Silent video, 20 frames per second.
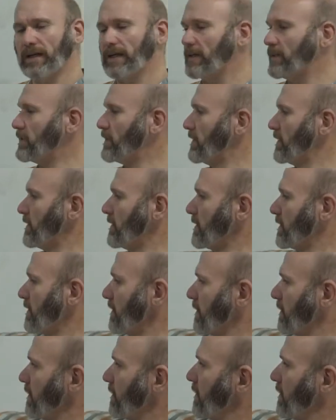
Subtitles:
inches,